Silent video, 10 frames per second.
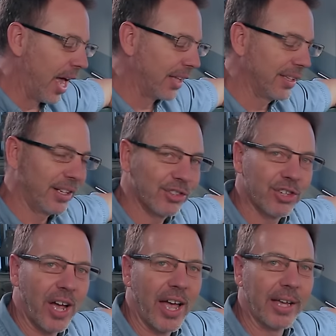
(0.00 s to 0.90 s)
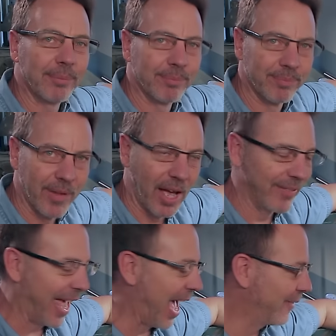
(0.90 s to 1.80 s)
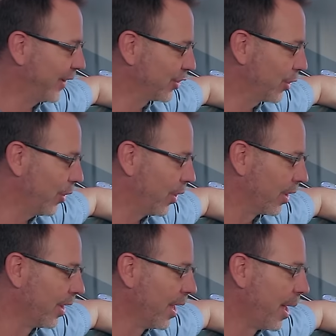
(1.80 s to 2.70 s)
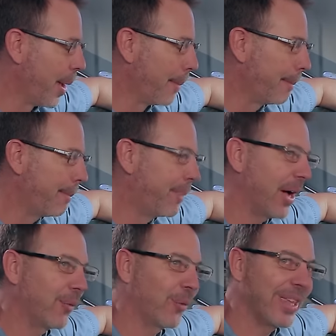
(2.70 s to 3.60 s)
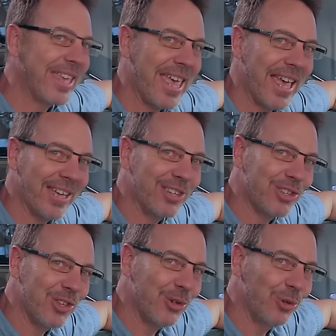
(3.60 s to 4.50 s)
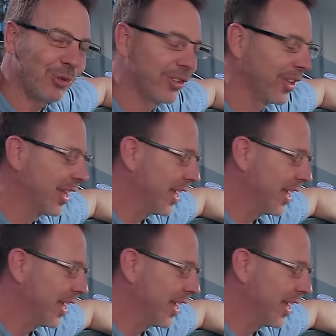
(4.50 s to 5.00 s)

a little shy of a half inch hole. But we can't use